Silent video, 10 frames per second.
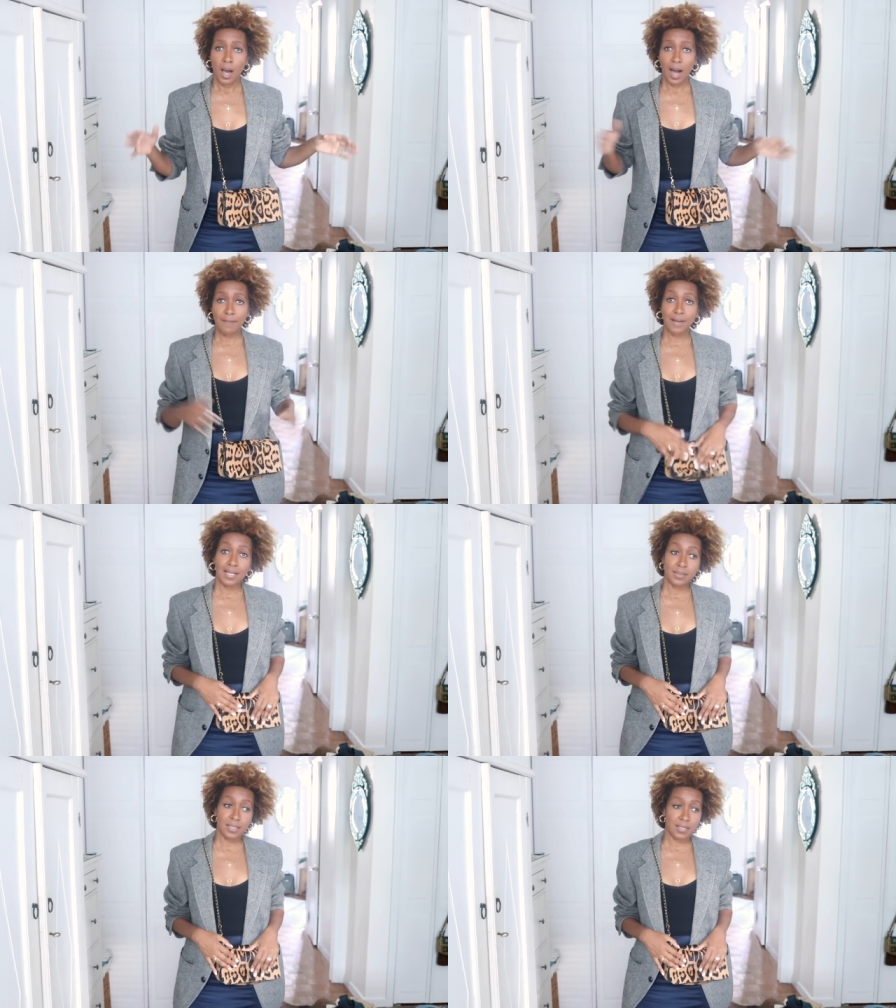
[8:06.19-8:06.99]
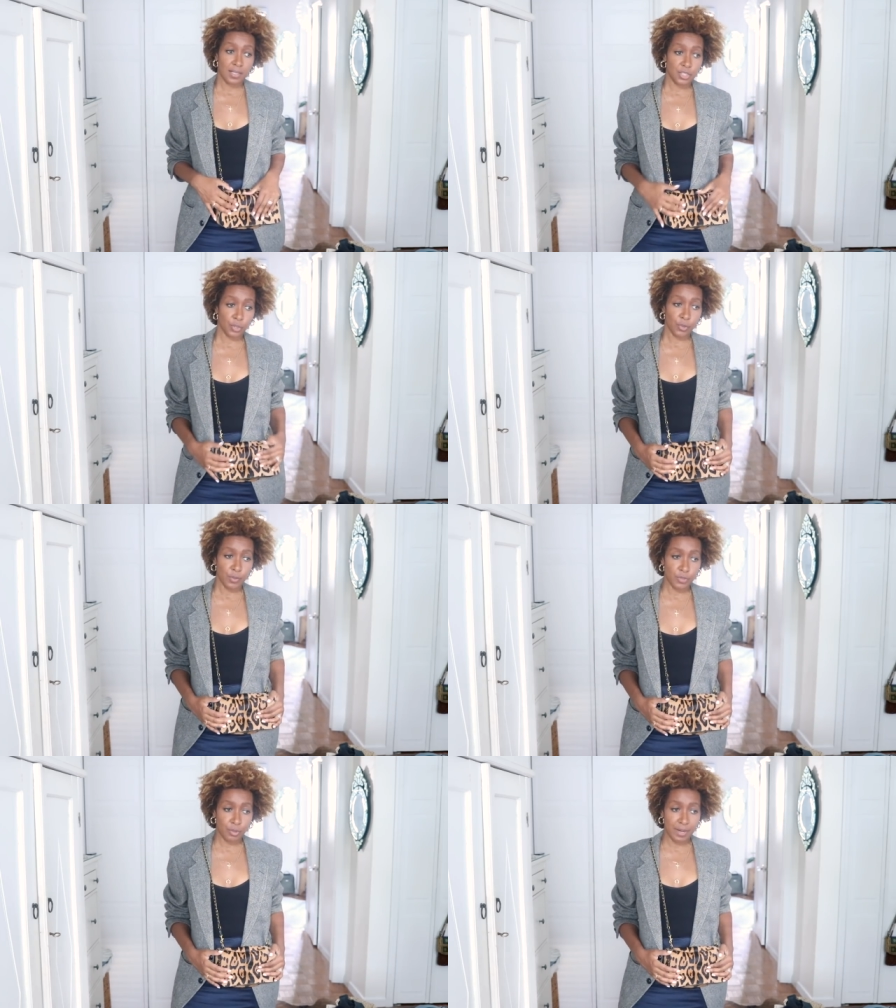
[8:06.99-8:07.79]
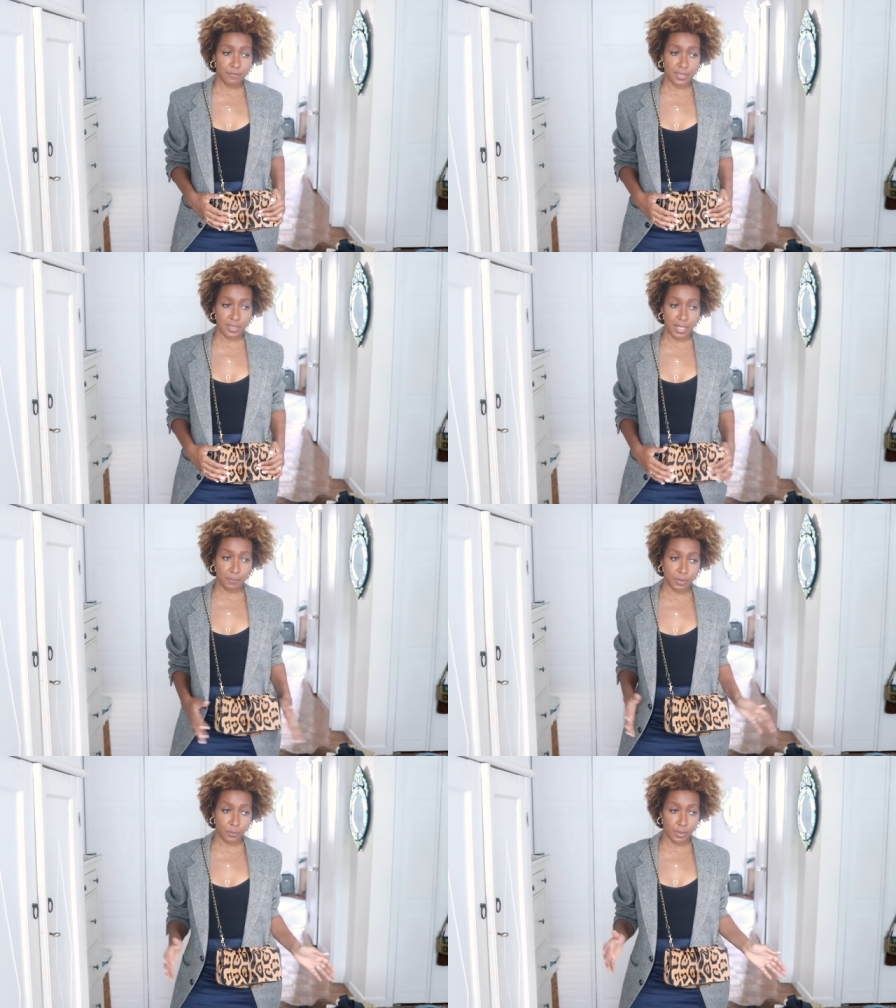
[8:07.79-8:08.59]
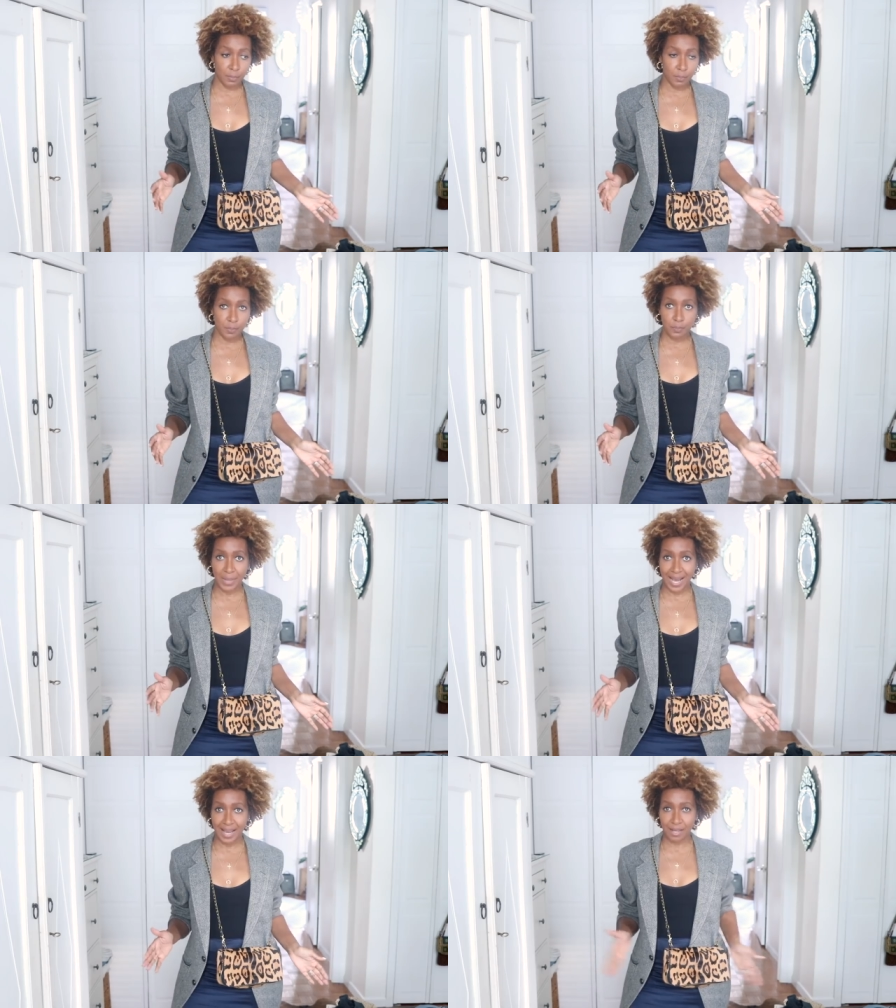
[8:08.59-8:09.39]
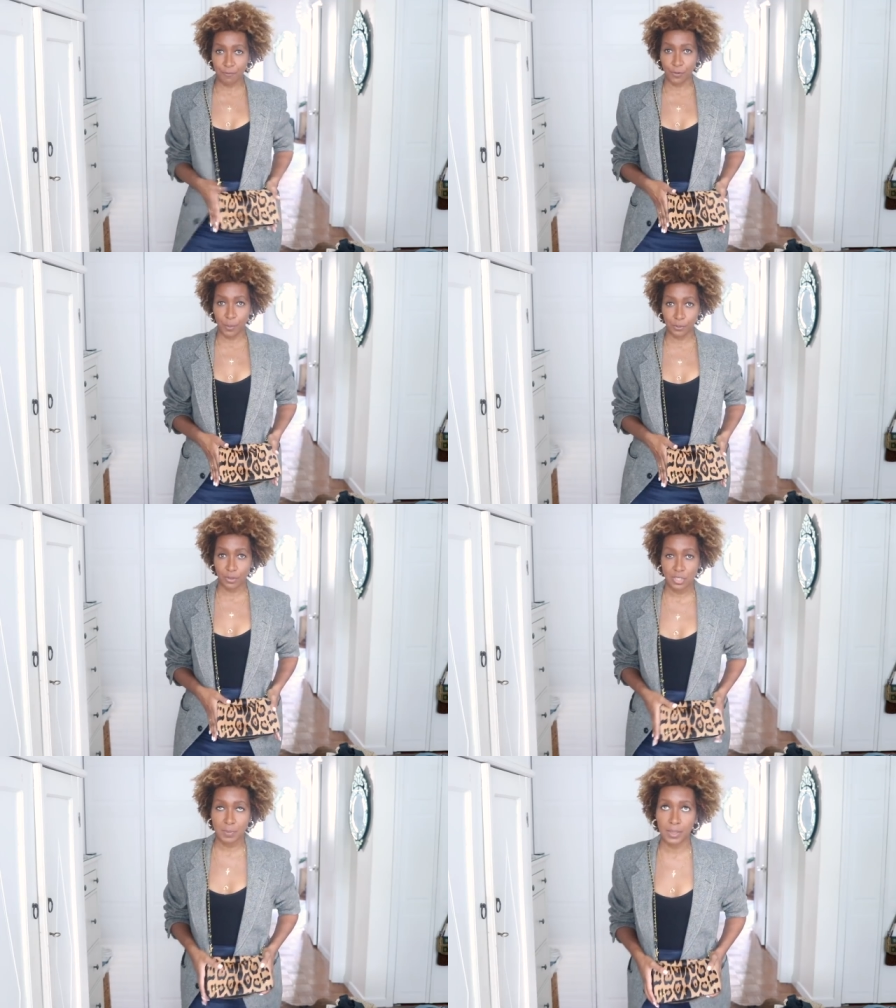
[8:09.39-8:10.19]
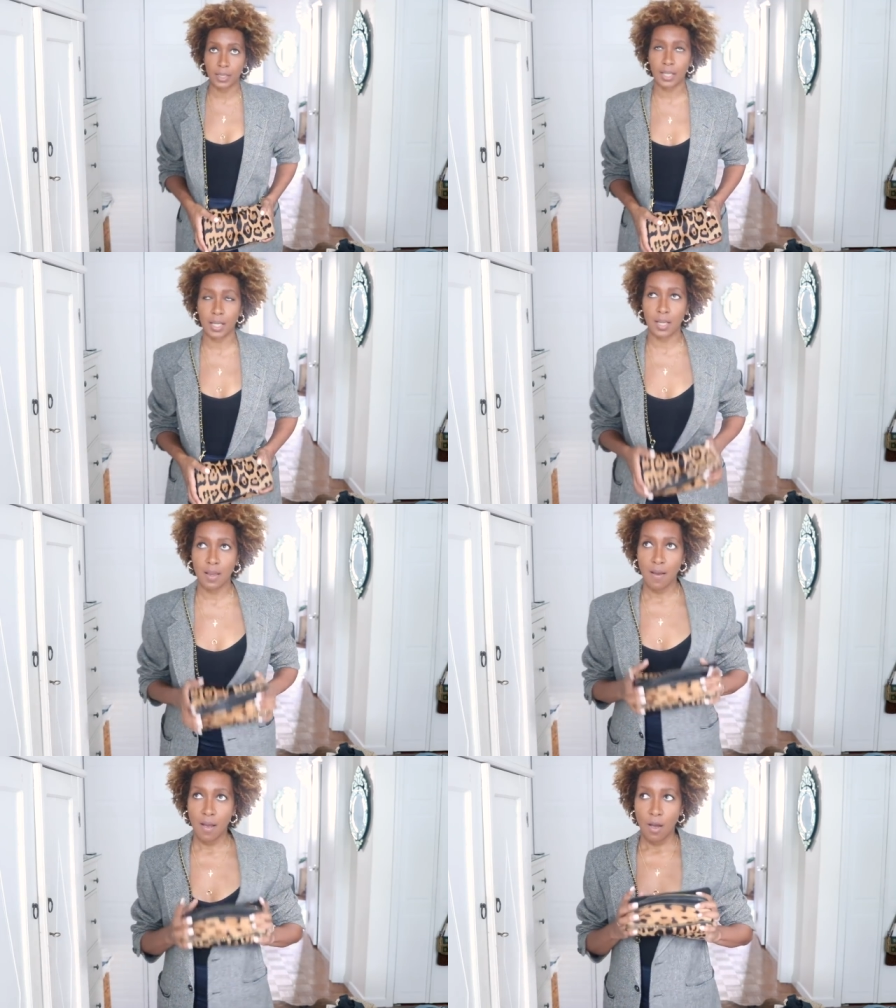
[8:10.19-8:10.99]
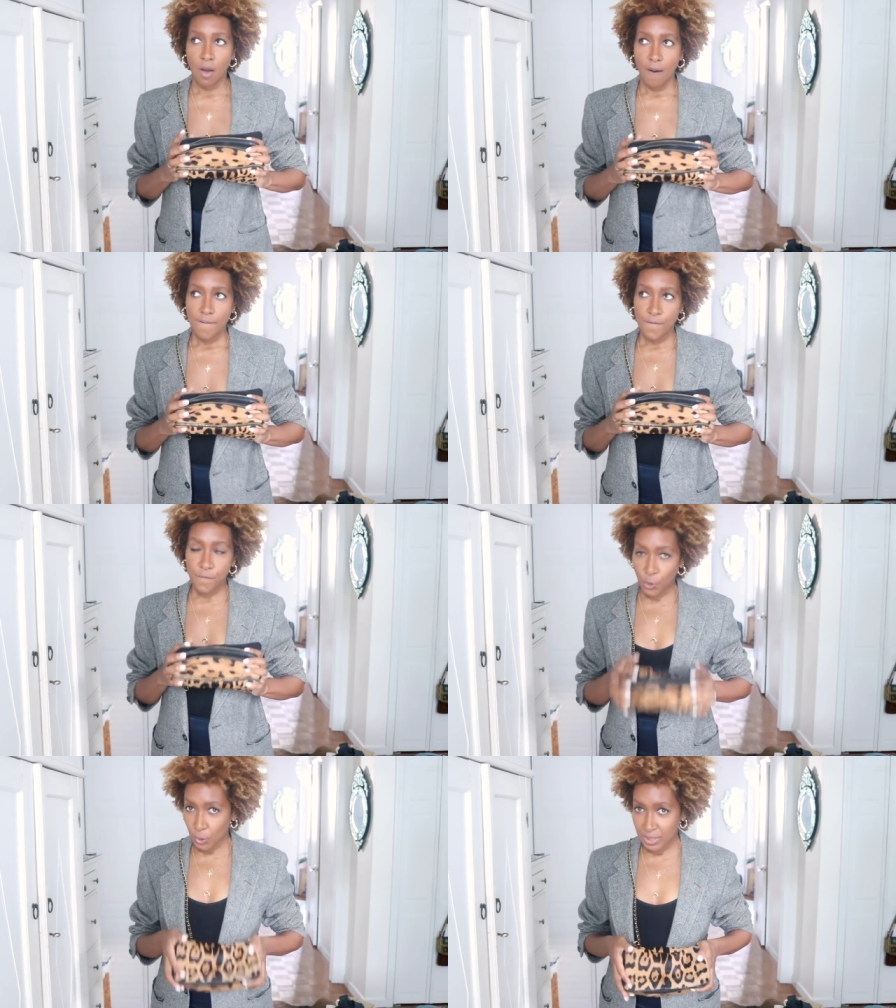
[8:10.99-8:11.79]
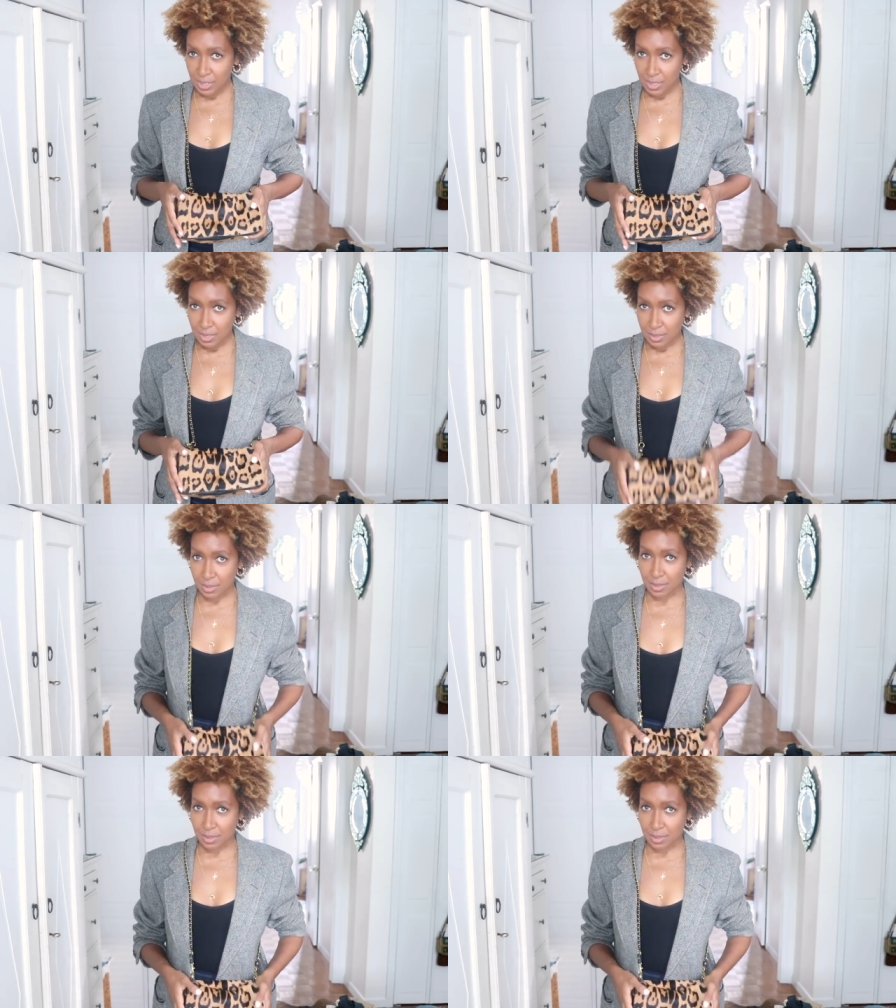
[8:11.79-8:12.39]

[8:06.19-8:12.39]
I've had this Jerome Dreyfus leopard print bag for approximately 4 years.